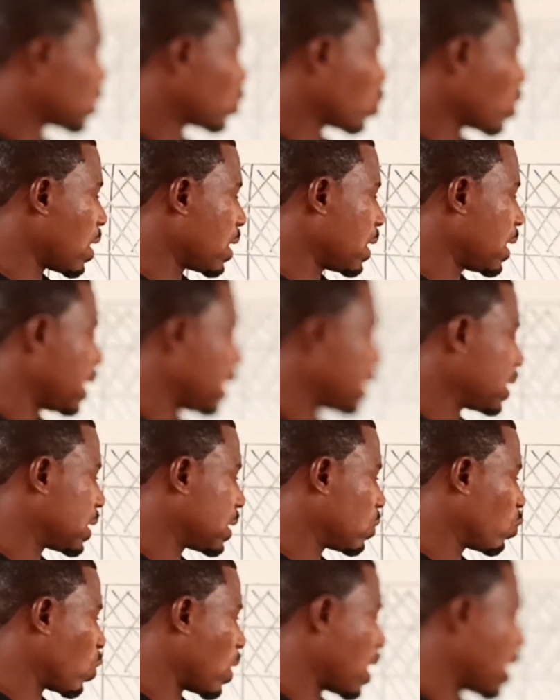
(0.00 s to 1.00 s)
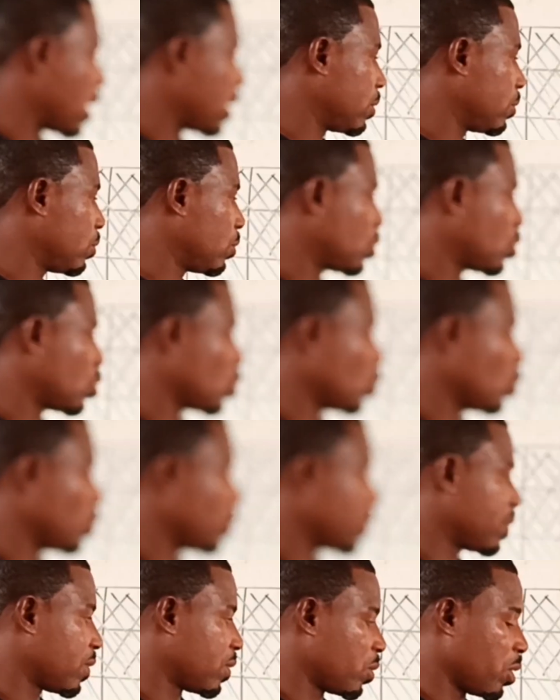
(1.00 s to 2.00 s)
This one is 1,
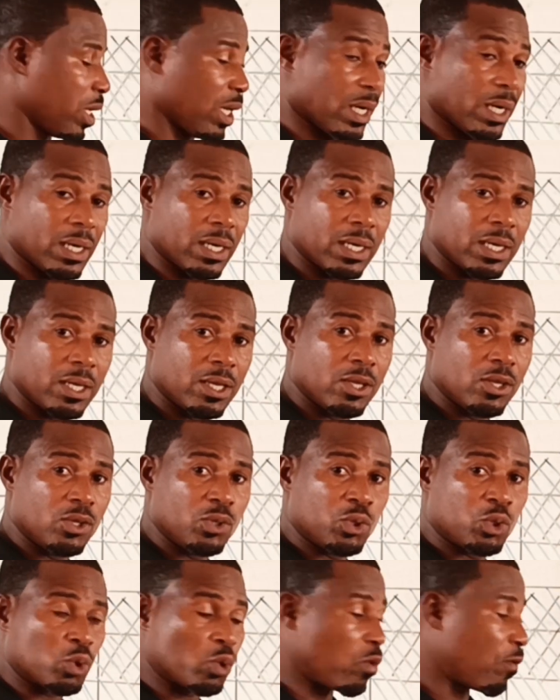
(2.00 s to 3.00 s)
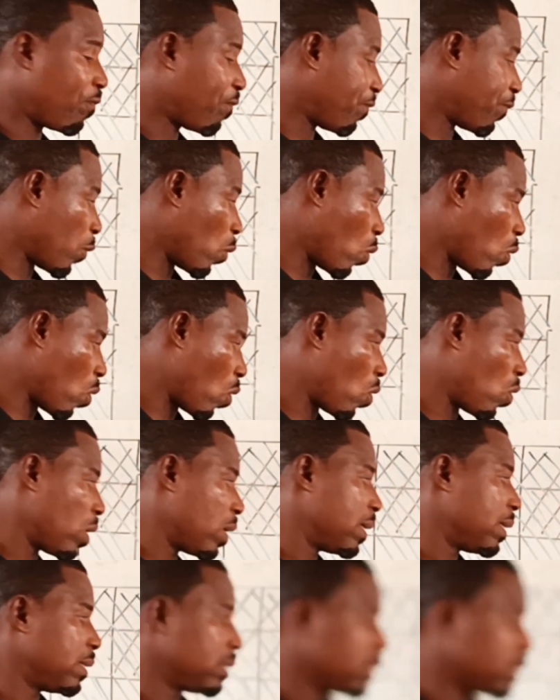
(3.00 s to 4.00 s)
2, 3. So
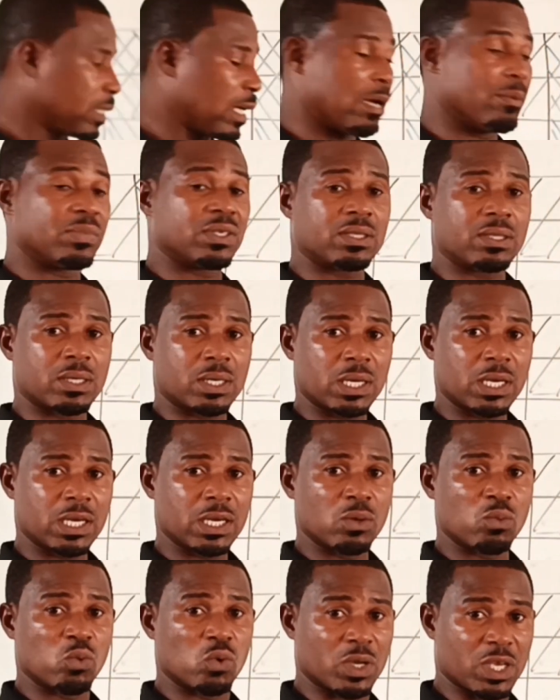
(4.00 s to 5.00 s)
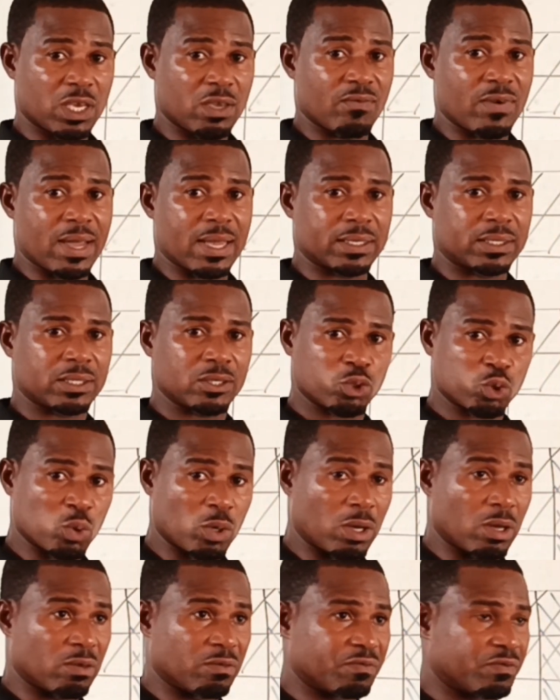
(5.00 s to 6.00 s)
4 times 3 will give us
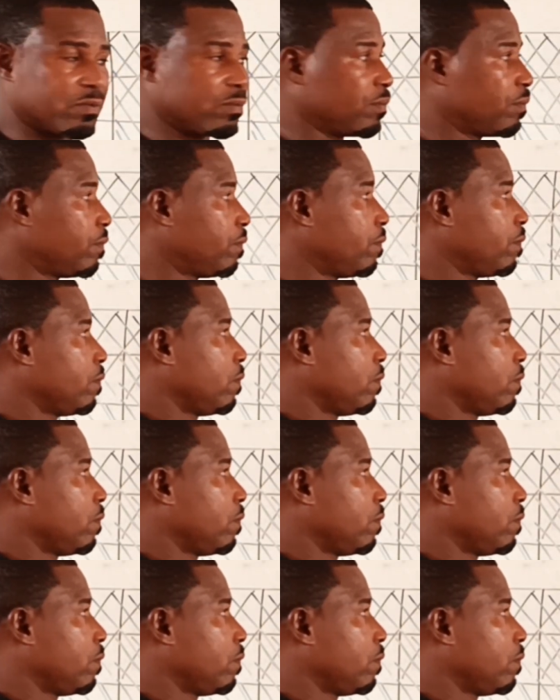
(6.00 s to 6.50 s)
12.